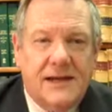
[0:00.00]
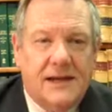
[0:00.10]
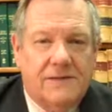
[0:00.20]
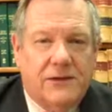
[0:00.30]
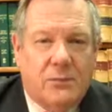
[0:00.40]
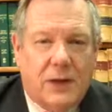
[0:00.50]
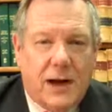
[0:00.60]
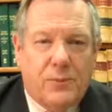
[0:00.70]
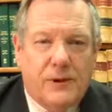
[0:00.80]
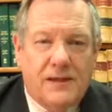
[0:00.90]
if the
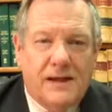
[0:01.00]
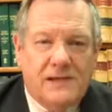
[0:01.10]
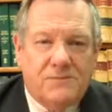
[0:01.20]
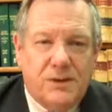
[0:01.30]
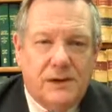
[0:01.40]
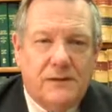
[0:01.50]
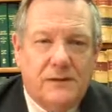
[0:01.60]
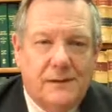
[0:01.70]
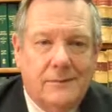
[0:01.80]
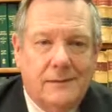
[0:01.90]
property has
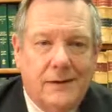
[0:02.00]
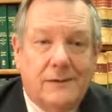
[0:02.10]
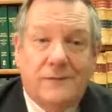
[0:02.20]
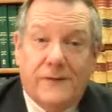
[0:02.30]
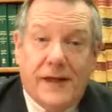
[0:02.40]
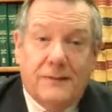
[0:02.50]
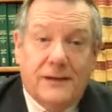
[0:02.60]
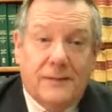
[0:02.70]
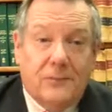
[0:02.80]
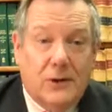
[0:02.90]
been in the
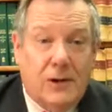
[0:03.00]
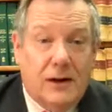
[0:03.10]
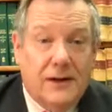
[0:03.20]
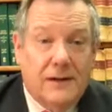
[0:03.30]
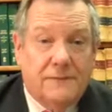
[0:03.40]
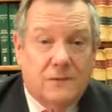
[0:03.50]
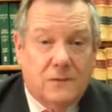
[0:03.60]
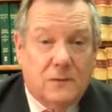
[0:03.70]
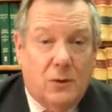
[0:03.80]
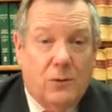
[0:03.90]
family long enough to
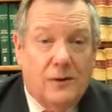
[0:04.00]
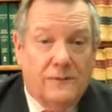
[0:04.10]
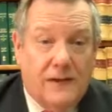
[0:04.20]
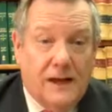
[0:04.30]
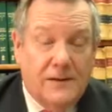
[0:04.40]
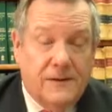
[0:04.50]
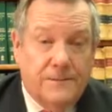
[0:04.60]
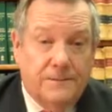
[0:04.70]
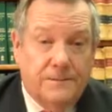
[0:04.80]
grow in value.